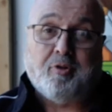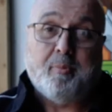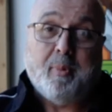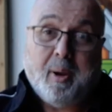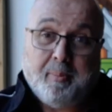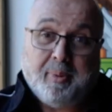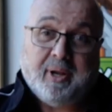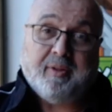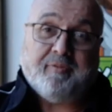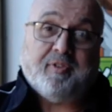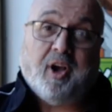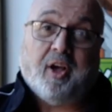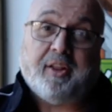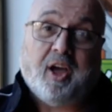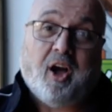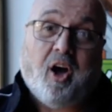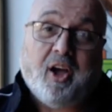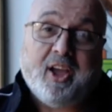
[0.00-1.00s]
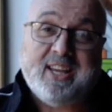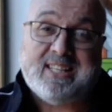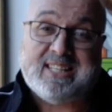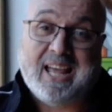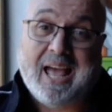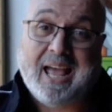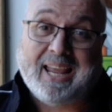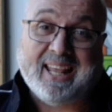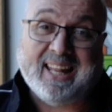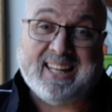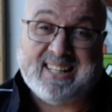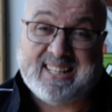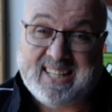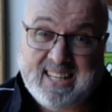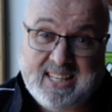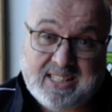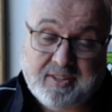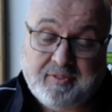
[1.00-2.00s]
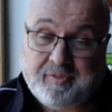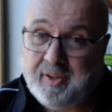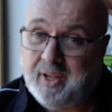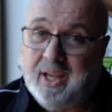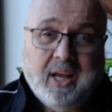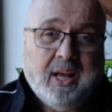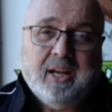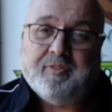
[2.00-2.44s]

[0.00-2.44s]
Remember, they've got a high-tech adhesive.